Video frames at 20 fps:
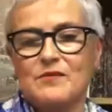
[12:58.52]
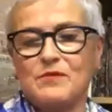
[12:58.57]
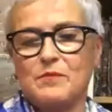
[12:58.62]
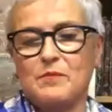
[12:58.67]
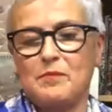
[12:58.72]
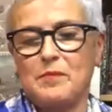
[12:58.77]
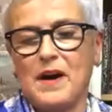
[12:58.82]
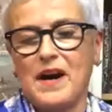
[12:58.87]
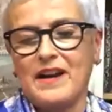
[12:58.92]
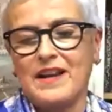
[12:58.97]

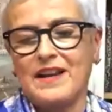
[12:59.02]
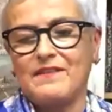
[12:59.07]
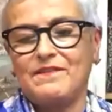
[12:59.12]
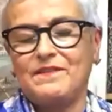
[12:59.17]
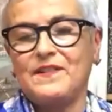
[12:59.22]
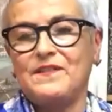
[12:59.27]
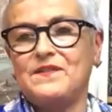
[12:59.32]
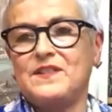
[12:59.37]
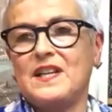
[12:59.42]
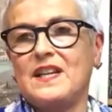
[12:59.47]
buy it in
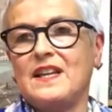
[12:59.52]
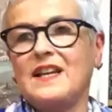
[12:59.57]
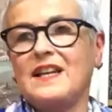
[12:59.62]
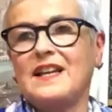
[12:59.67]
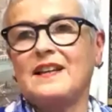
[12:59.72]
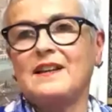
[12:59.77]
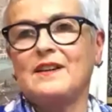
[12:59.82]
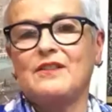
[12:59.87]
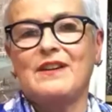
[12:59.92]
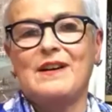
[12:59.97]

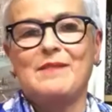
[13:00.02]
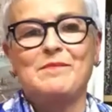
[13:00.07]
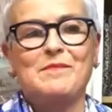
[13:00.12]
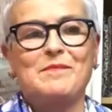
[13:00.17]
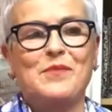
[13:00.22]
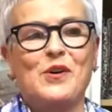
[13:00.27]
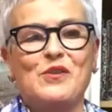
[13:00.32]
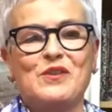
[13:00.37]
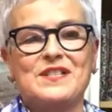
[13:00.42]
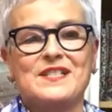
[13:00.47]
15-kilogram
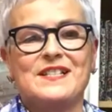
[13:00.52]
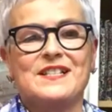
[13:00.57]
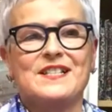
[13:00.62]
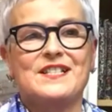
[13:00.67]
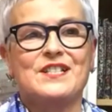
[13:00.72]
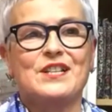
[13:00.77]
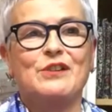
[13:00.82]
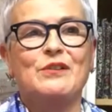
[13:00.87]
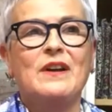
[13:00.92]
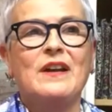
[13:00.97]
boxes.
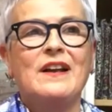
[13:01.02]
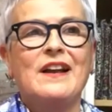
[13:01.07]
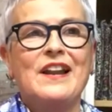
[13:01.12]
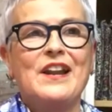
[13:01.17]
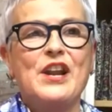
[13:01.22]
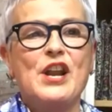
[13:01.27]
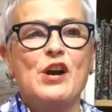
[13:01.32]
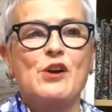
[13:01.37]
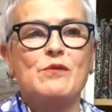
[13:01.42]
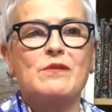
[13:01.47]
So
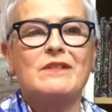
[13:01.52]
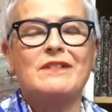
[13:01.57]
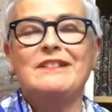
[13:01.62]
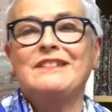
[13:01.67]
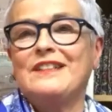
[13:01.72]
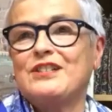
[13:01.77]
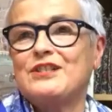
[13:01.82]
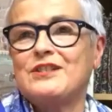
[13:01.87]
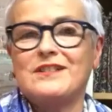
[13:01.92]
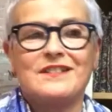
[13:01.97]
no,
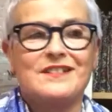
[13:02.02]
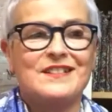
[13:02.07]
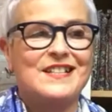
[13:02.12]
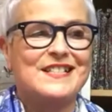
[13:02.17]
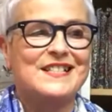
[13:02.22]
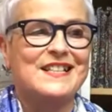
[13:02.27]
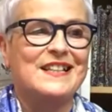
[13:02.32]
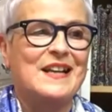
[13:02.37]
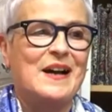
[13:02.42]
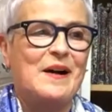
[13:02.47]
our garden
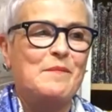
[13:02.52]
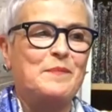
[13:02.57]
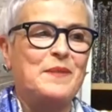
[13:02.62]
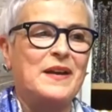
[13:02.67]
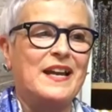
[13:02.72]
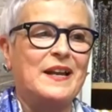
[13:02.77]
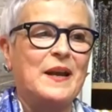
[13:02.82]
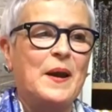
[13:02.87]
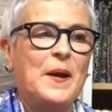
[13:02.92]
isn't that big.